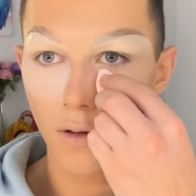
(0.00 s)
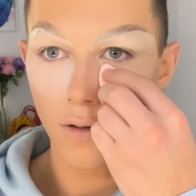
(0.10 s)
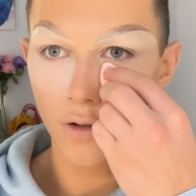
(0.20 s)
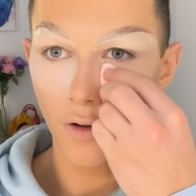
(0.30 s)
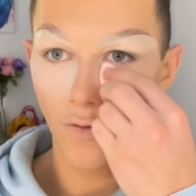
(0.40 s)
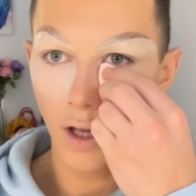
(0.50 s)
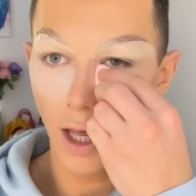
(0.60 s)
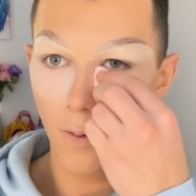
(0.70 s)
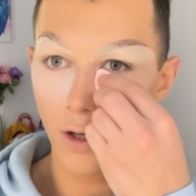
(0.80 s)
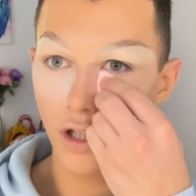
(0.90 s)
Do you feel
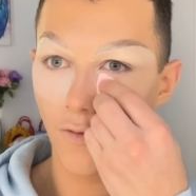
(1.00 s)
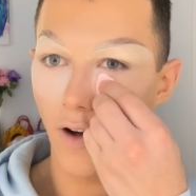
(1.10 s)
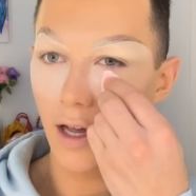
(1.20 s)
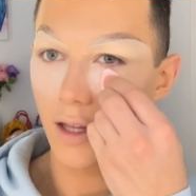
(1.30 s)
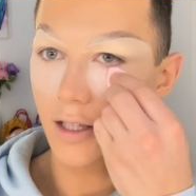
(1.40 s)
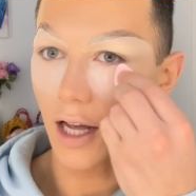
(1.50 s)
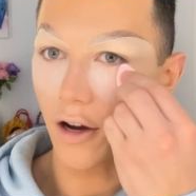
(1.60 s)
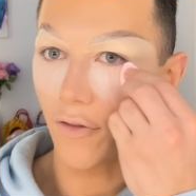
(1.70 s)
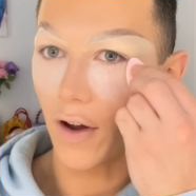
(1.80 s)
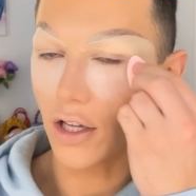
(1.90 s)
like once you finally set
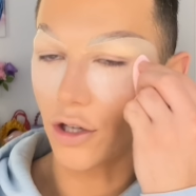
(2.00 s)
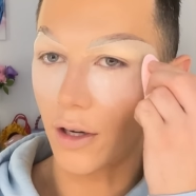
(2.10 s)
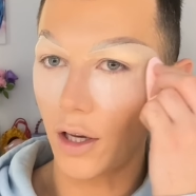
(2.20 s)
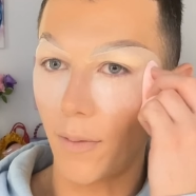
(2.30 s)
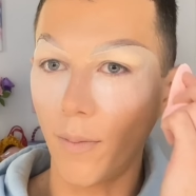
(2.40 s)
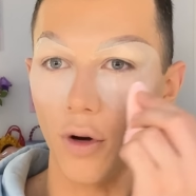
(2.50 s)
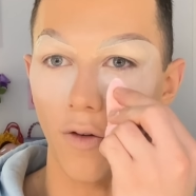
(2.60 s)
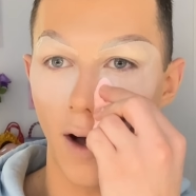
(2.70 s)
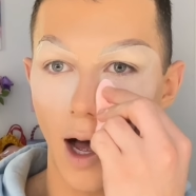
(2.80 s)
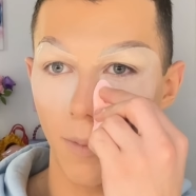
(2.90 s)
your face, you can move
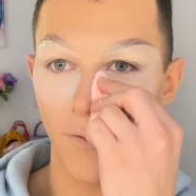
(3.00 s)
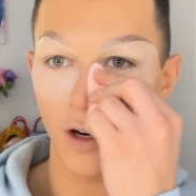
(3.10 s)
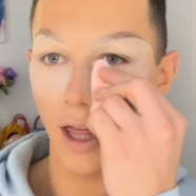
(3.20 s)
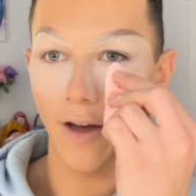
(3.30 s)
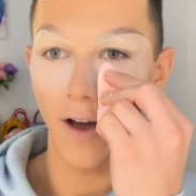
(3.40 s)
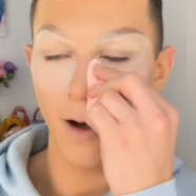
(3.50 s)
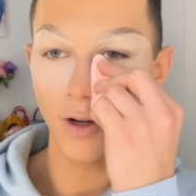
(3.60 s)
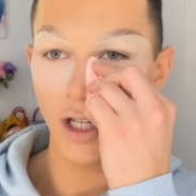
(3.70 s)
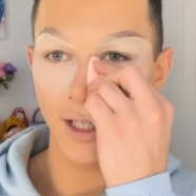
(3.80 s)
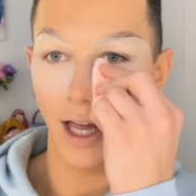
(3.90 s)
on with your life? I
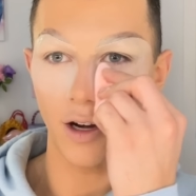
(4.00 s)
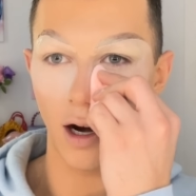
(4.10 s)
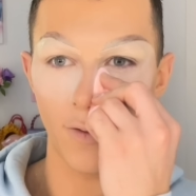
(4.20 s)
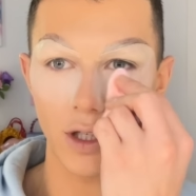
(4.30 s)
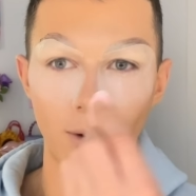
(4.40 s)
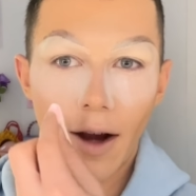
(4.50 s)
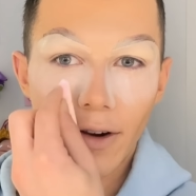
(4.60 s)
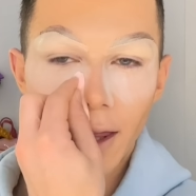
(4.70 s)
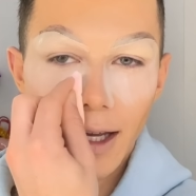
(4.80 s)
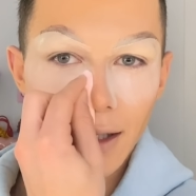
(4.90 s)
always just get nervous when
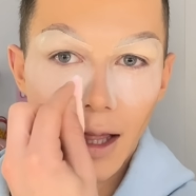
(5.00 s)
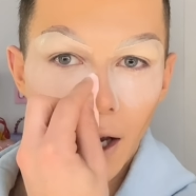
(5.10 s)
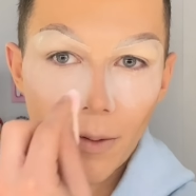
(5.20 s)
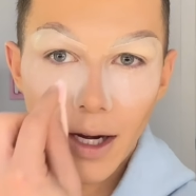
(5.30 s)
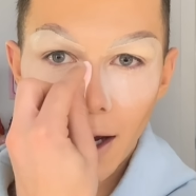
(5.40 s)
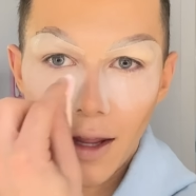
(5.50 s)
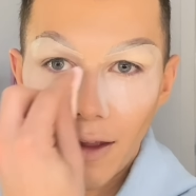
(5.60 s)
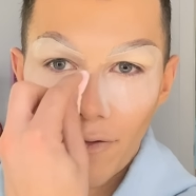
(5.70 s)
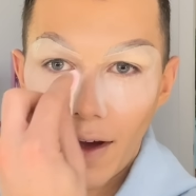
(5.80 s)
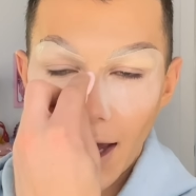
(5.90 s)
everything's liquidy on
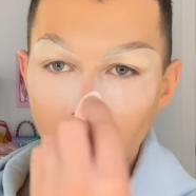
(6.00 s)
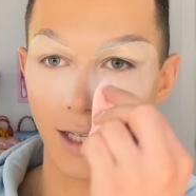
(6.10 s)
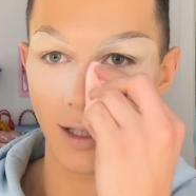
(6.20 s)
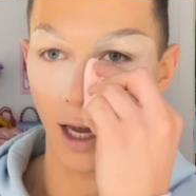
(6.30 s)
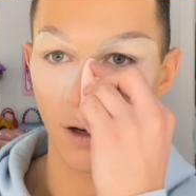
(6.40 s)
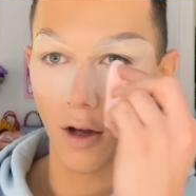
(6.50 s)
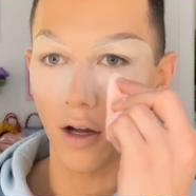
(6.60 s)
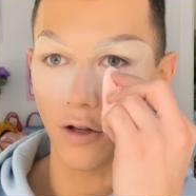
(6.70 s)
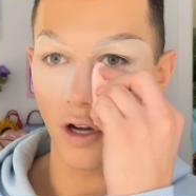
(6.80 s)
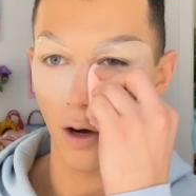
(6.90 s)
the face. It's like,
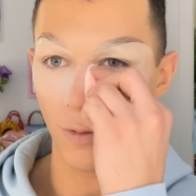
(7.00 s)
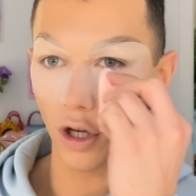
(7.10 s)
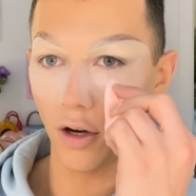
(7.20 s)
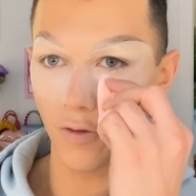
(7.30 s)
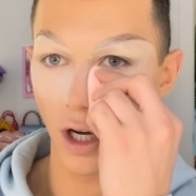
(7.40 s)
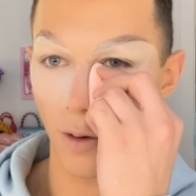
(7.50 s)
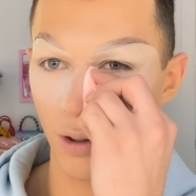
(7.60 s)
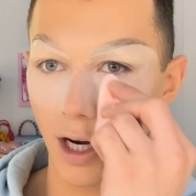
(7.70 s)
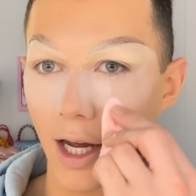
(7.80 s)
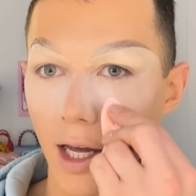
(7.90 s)
don't move, don't
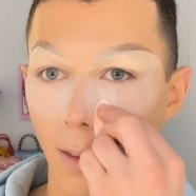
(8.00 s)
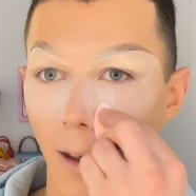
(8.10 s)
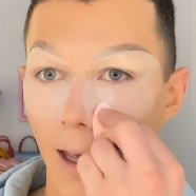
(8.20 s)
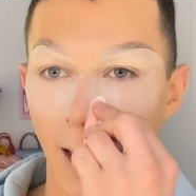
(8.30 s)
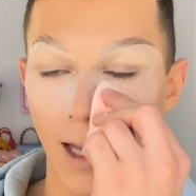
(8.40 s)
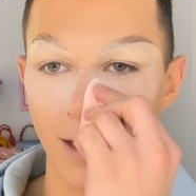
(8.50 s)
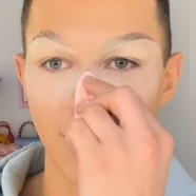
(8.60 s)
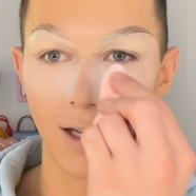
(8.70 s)
breathe, because